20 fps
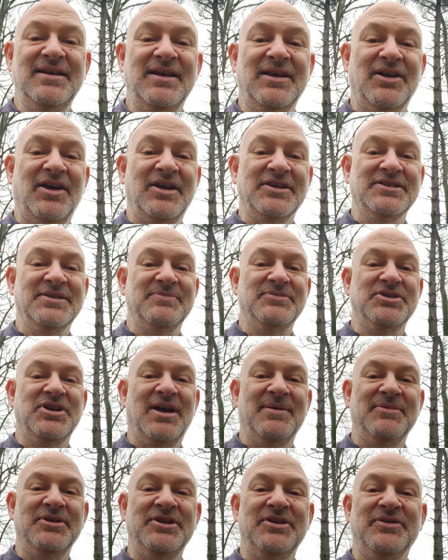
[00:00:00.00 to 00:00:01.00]
an awesome
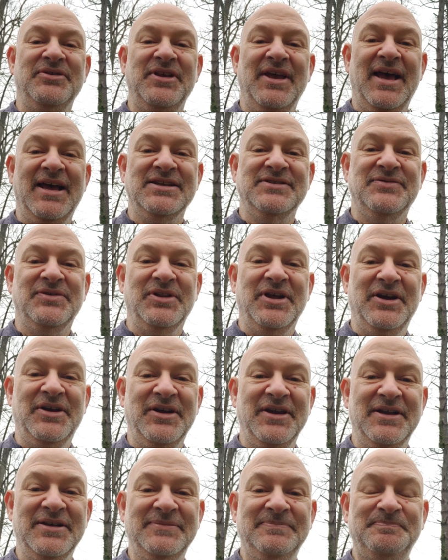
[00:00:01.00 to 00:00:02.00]
shaman here in the Asheville
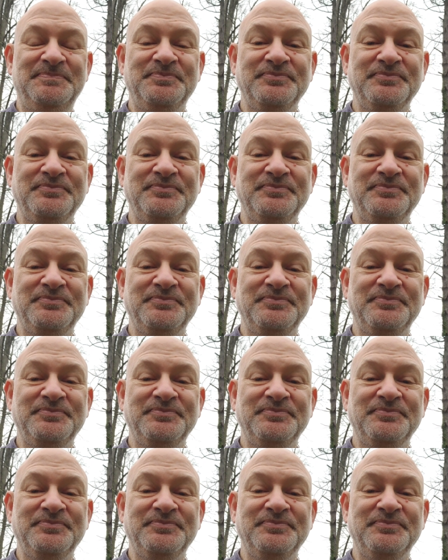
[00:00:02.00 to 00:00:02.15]
area.